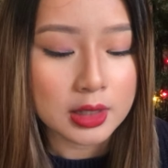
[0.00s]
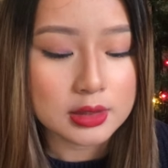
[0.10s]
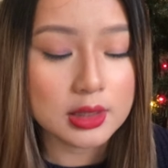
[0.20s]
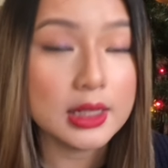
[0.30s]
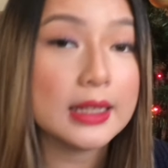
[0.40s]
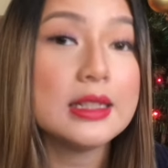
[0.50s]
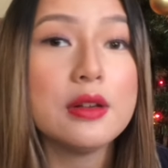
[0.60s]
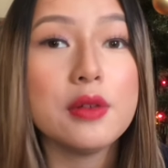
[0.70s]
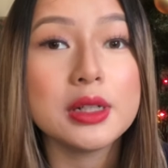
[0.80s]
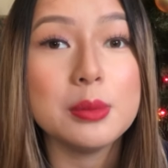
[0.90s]
So the next thing
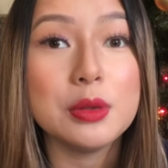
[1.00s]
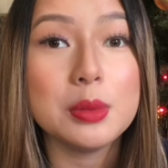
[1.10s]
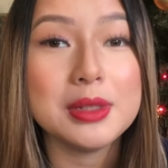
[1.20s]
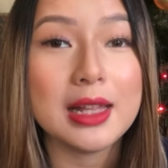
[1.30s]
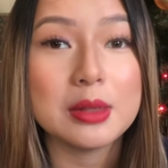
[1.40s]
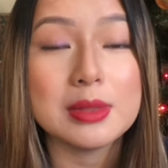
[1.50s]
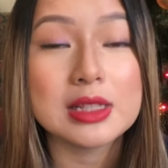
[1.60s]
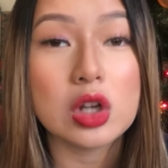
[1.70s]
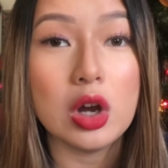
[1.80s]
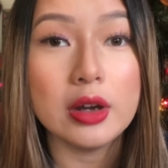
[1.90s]
I recommend would be like
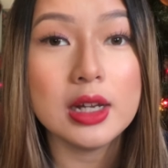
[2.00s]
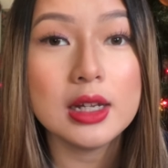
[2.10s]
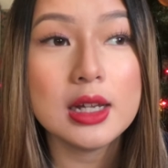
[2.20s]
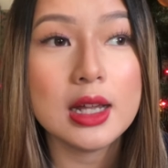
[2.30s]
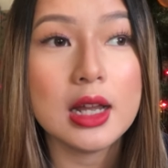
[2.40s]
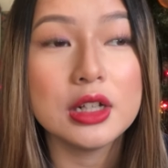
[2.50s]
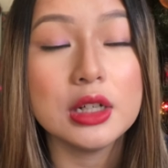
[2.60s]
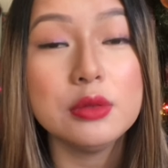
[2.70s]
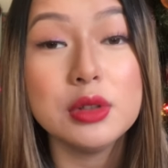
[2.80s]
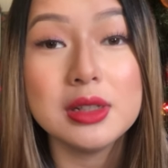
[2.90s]
mascara. A
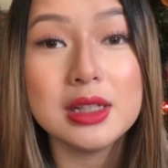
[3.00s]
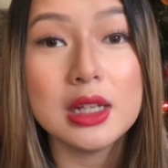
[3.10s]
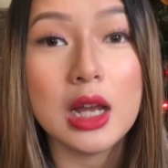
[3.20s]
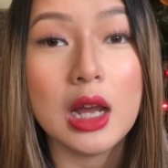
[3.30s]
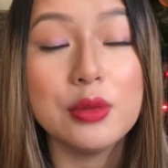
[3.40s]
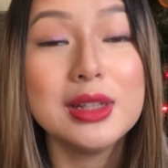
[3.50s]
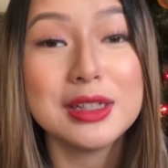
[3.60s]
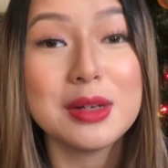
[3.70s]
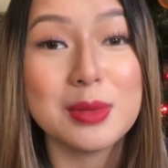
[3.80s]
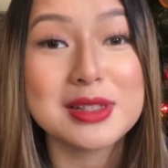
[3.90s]
good really a really
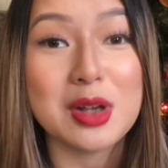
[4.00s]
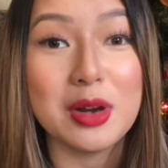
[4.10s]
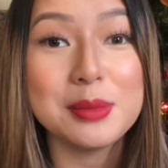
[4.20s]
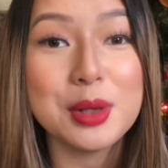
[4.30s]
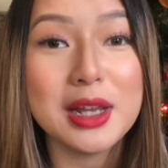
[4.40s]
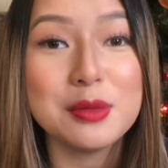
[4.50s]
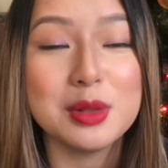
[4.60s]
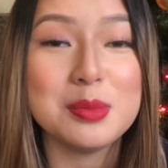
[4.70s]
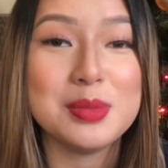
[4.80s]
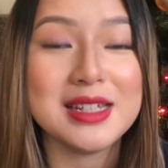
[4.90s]
good mascara brand
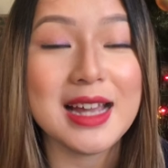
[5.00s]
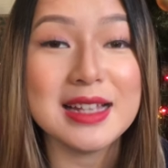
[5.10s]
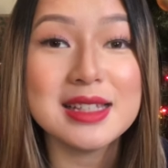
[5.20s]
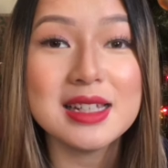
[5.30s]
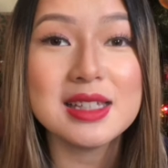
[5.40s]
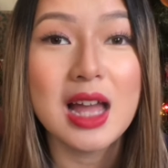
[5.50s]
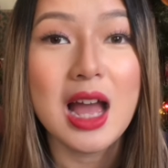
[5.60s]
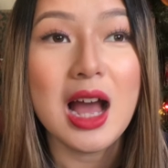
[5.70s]
would be Essence.